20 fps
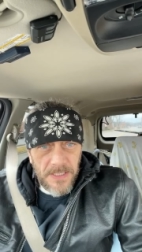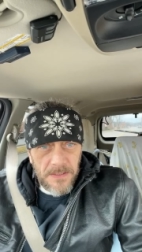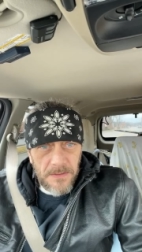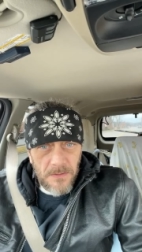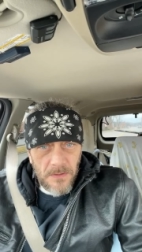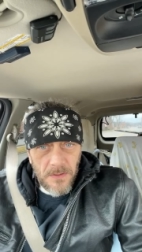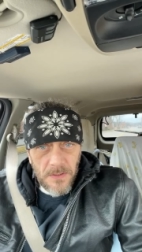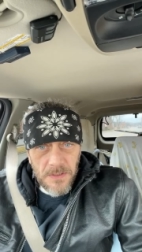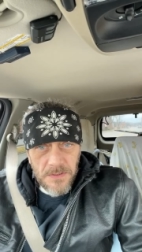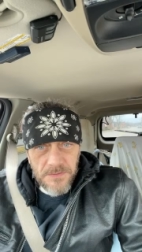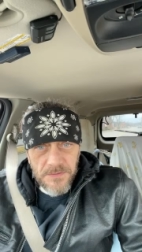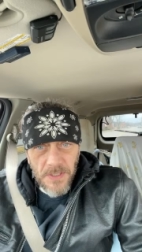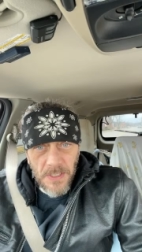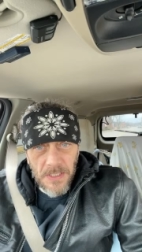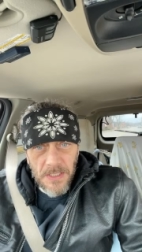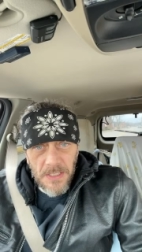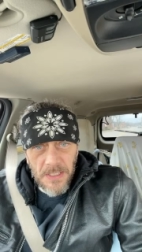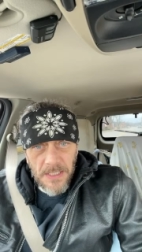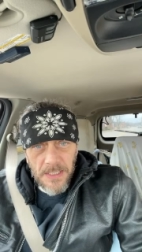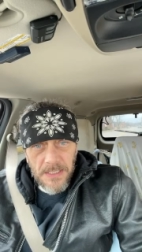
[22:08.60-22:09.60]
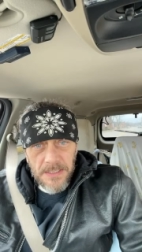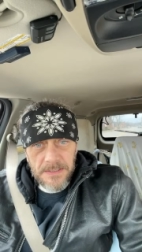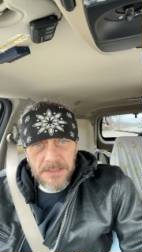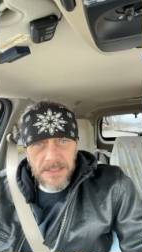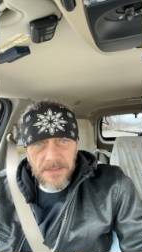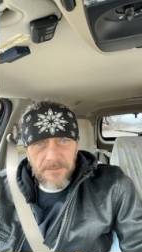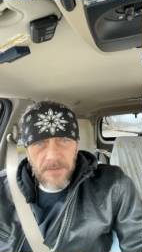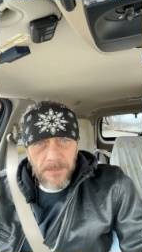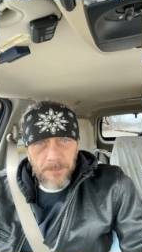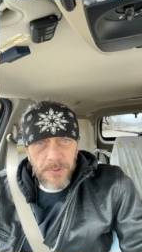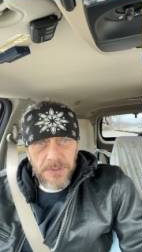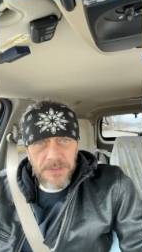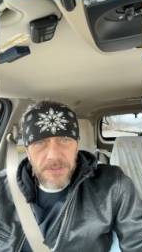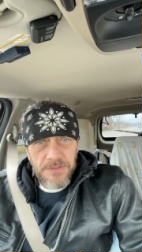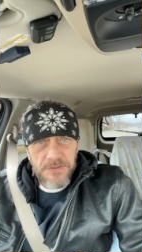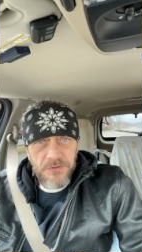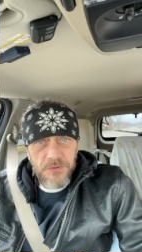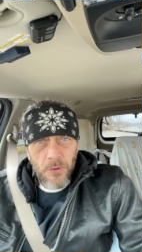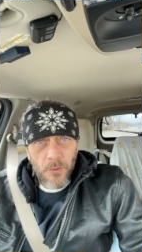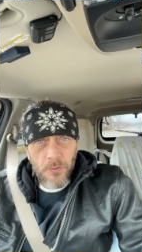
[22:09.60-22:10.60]
laws and giving police
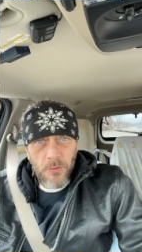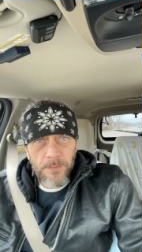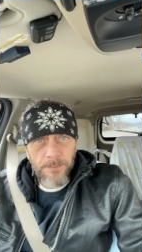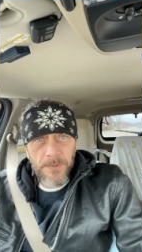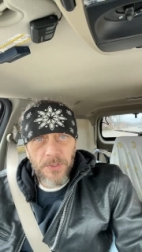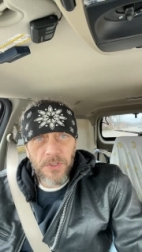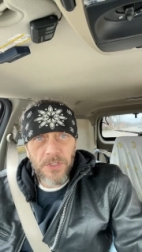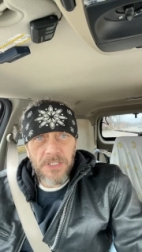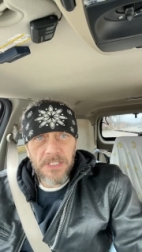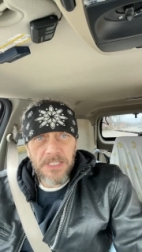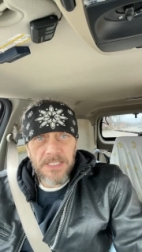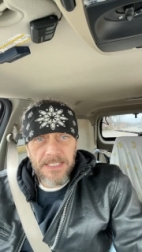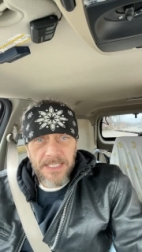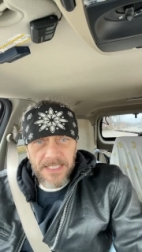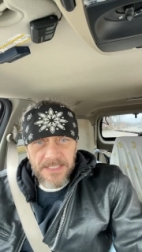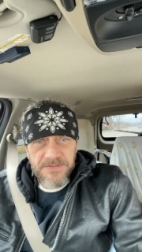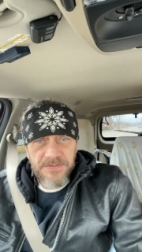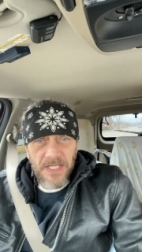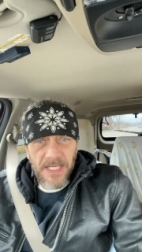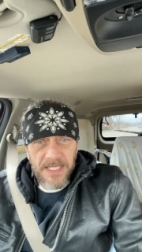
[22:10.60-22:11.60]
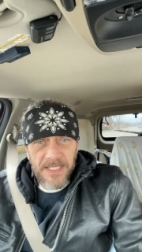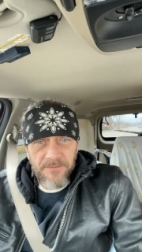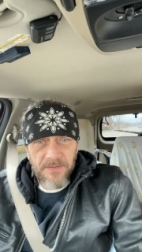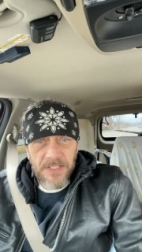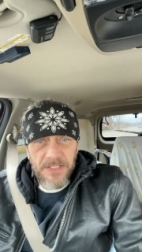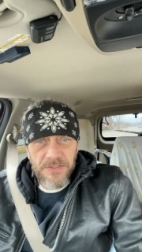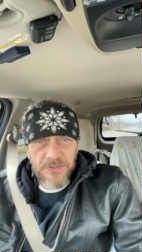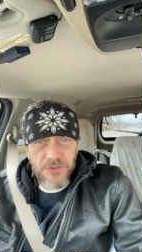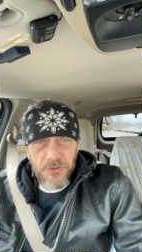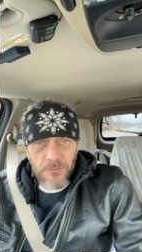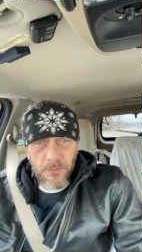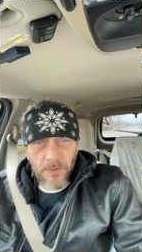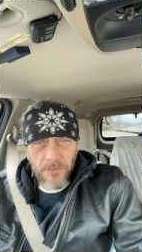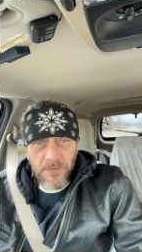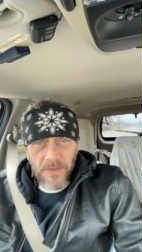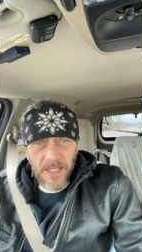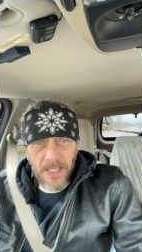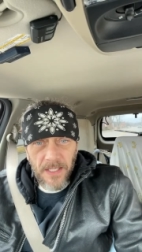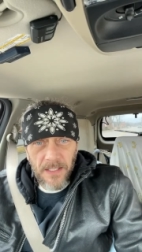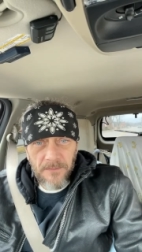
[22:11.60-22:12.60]
total immunity. Yes, I have an issue with
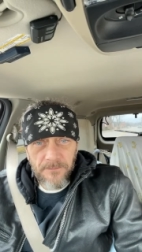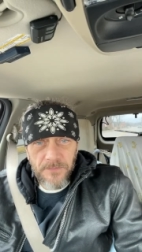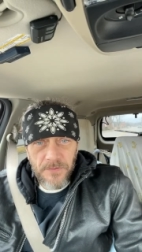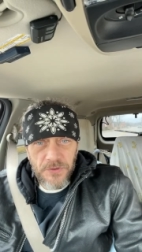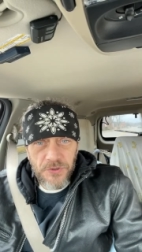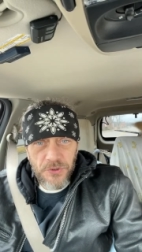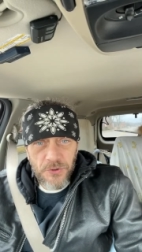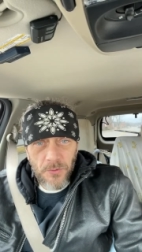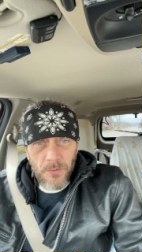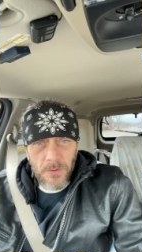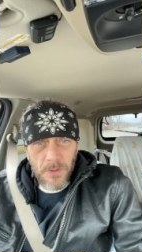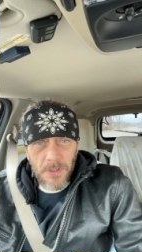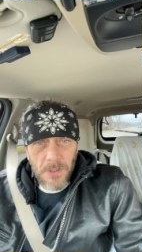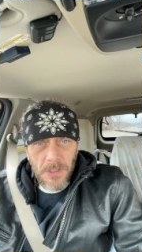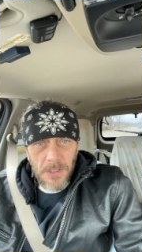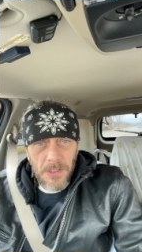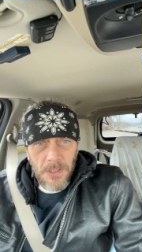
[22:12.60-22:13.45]
that for sure.